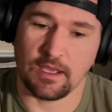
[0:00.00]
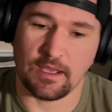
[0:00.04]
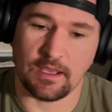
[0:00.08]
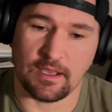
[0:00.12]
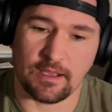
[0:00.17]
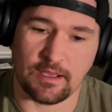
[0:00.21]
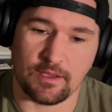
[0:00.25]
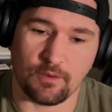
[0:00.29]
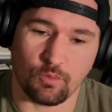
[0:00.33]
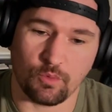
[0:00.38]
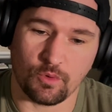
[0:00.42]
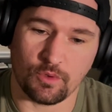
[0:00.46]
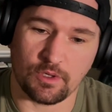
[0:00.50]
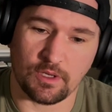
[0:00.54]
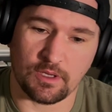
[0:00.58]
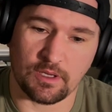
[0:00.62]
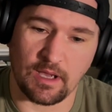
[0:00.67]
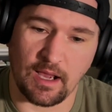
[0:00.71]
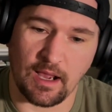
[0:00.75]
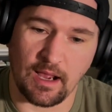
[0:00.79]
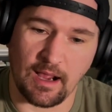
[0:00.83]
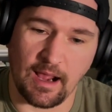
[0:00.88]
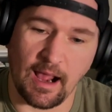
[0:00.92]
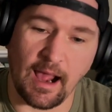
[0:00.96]
it would
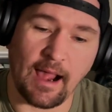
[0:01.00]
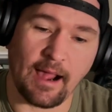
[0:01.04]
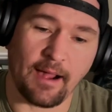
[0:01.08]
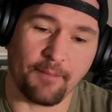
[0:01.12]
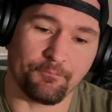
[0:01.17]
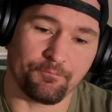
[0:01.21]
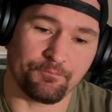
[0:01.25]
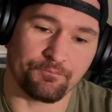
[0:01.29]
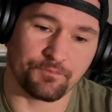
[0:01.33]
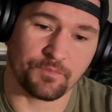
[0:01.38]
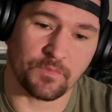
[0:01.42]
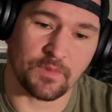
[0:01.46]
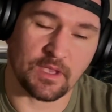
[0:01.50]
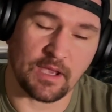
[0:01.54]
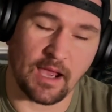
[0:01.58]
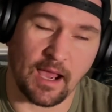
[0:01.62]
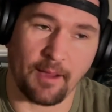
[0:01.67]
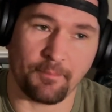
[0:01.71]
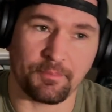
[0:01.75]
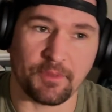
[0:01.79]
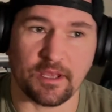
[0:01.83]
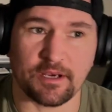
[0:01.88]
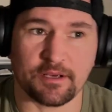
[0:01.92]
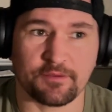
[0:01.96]
I'm
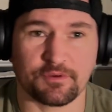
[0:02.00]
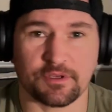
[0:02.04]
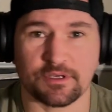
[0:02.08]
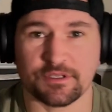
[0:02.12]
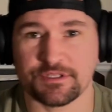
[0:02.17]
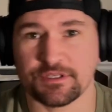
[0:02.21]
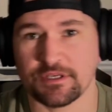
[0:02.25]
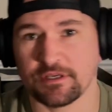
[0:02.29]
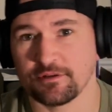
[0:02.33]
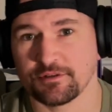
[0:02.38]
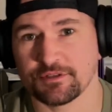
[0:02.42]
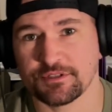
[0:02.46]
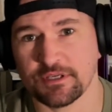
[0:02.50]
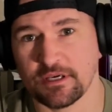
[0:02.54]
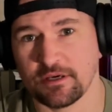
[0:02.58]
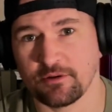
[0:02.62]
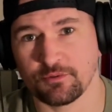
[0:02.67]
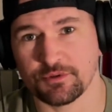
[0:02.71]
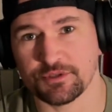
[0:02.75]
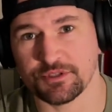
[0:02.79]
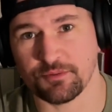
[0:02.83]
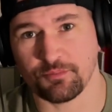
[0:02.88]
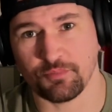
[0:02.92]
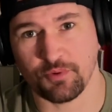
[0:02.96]
I'm not even gonna sit here and say it
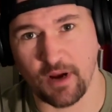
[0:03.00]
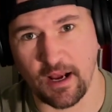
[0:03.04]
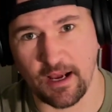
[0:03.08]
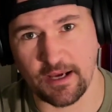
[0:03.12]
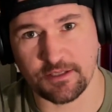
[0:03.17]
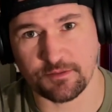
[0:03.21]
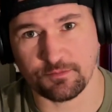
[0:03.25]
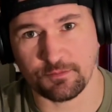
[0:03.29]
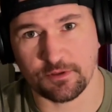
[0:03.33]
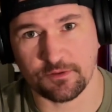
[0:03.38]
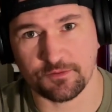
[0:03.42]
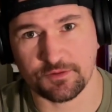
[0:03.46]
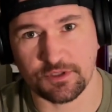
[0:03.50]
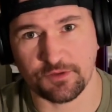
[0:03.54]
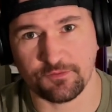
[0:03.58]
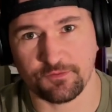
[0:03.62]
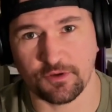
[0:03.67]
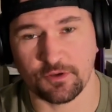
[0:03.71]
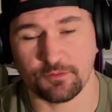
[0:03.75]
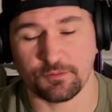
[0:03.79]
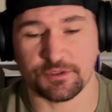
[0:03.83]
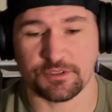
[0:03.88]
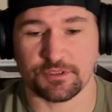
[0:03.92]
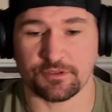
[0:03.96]
would surprise me if she
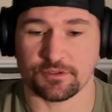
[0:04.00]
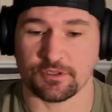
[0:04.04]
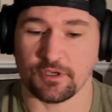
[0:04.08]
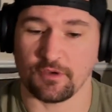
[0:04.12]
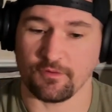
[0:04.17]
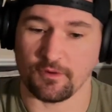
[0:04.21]
filmed this herself.